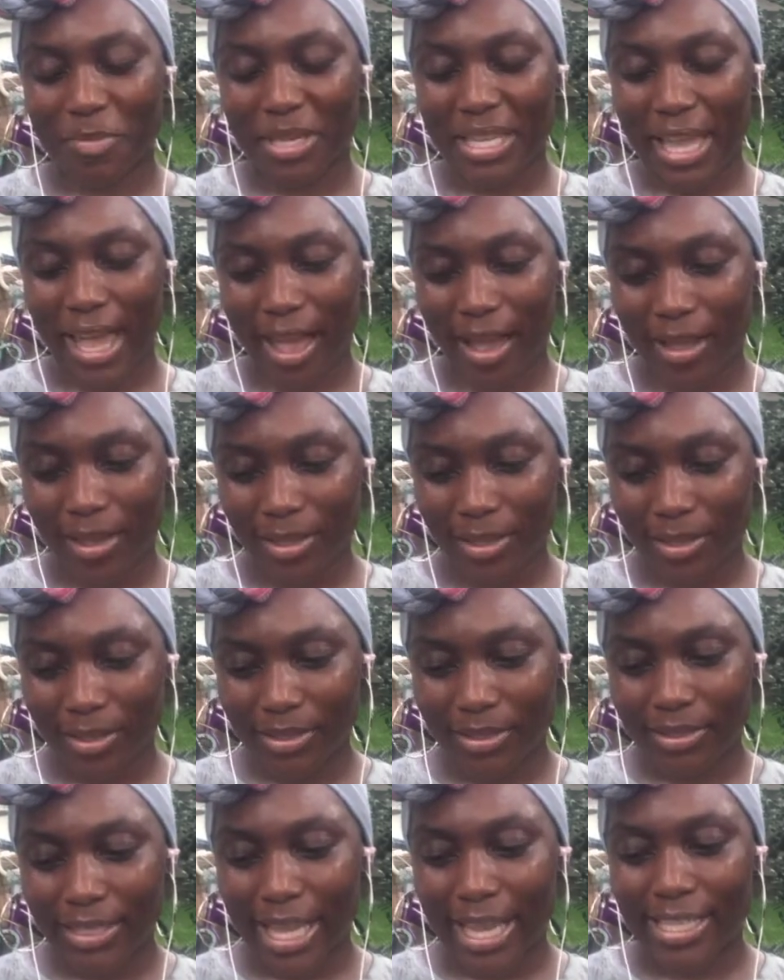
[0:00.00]

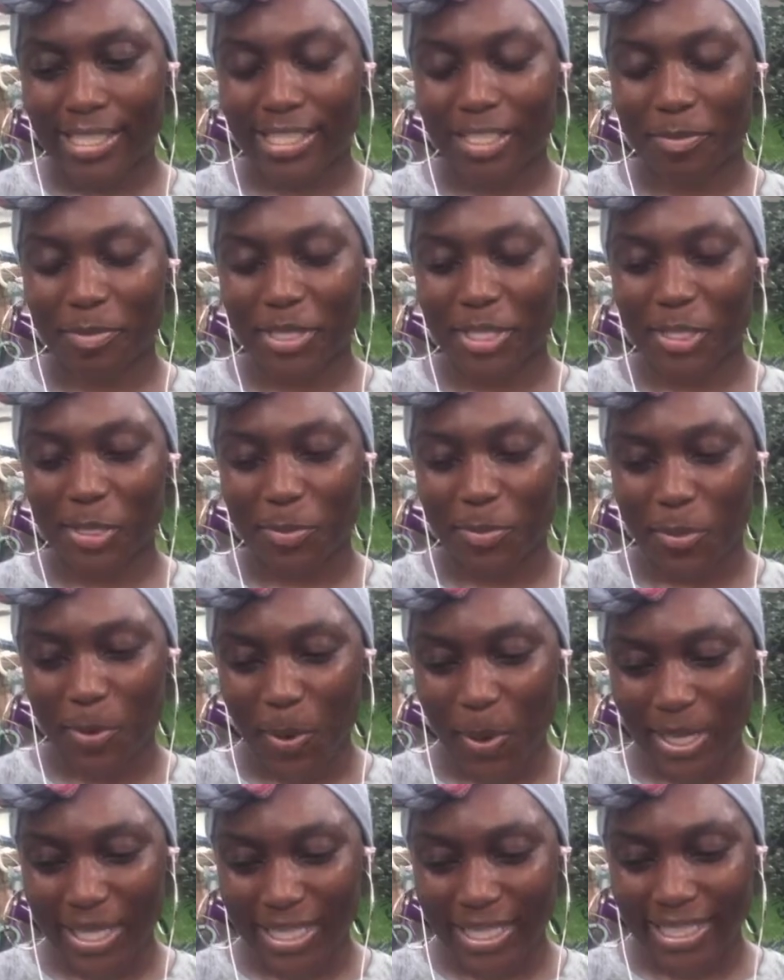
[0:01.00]
held and to be
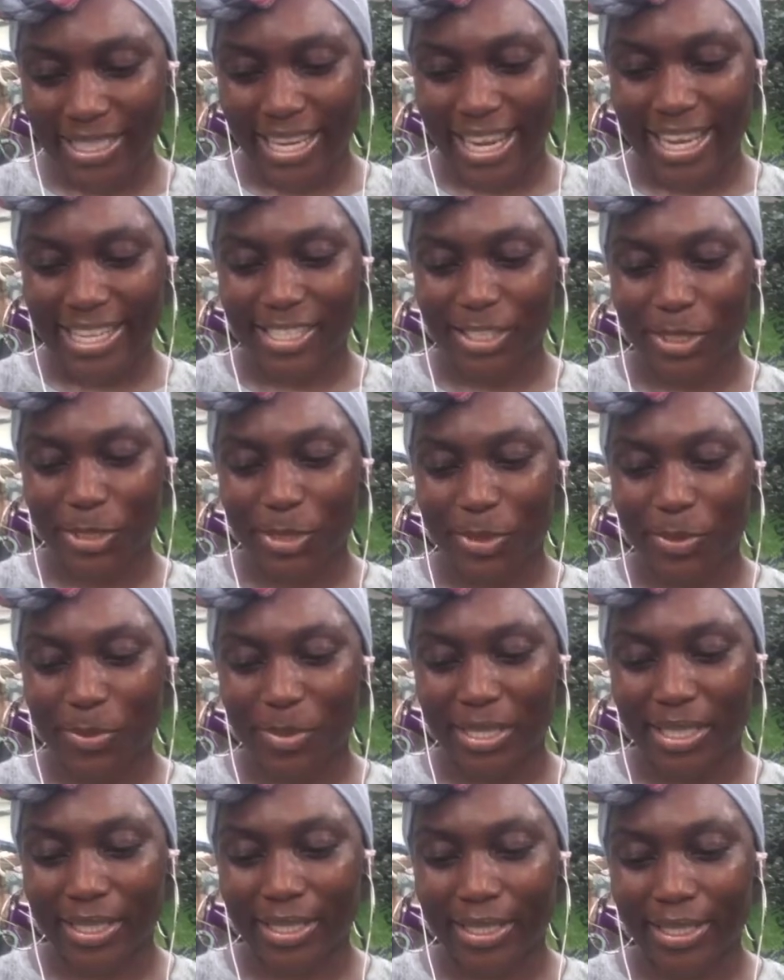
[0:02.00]
supported and to
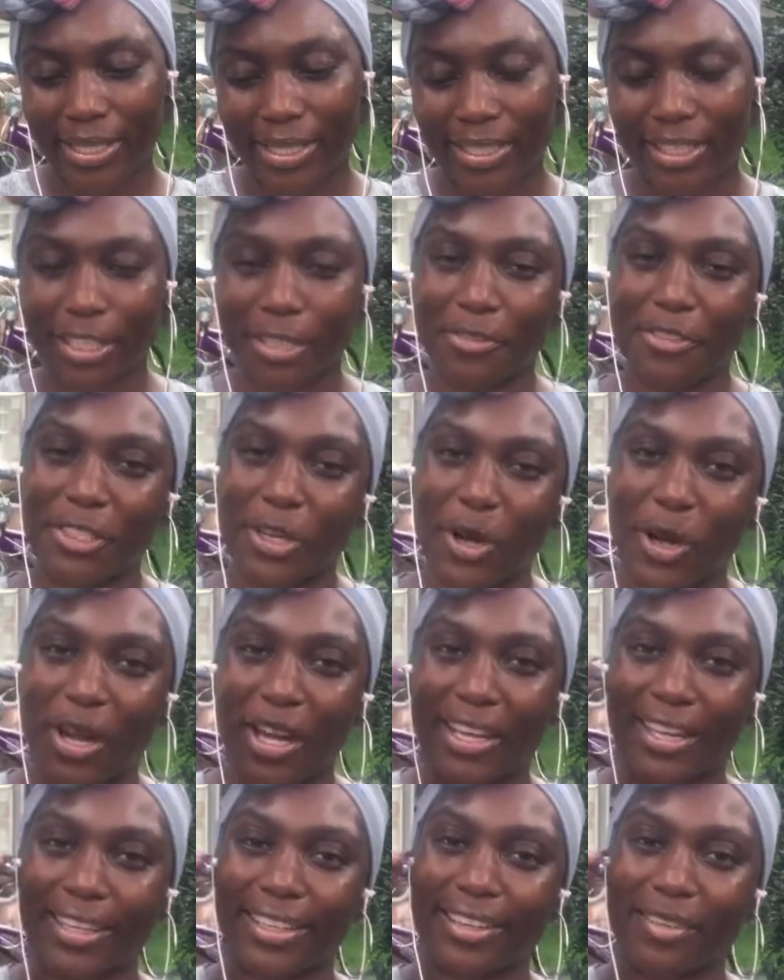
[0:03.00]
be loved
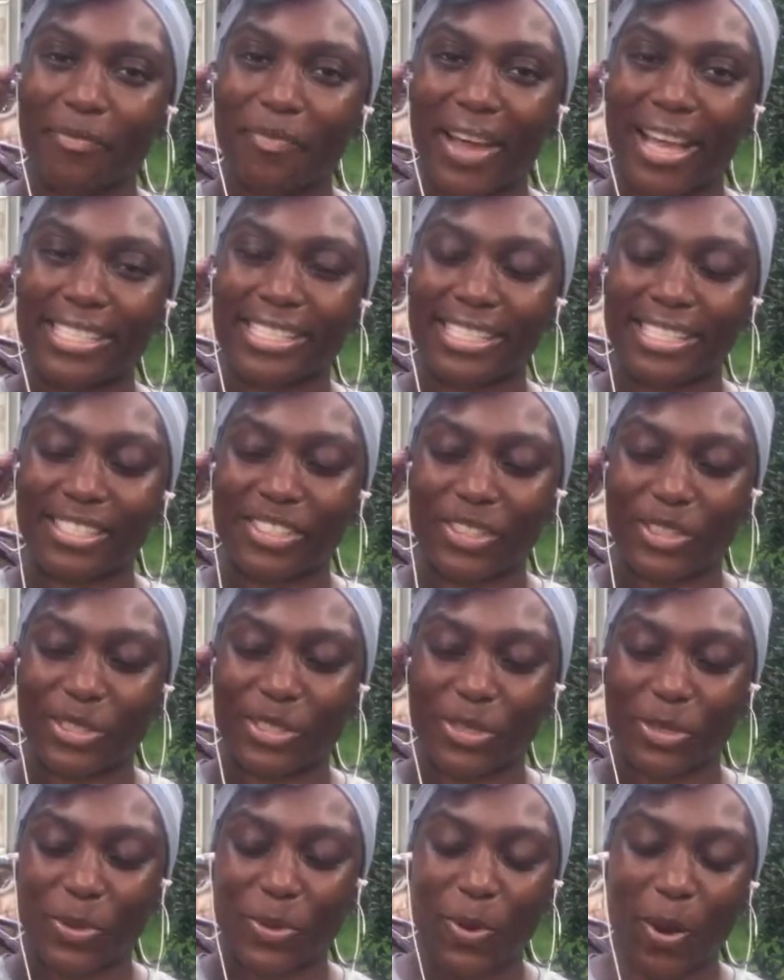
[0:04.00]
on by
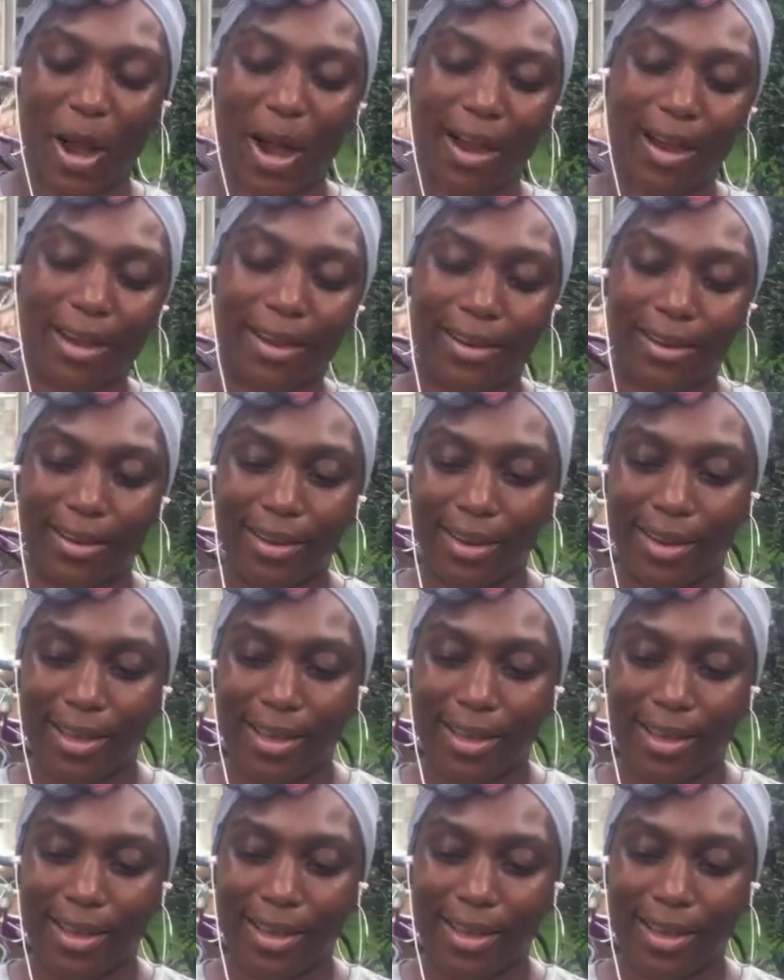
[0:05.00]
sisters who are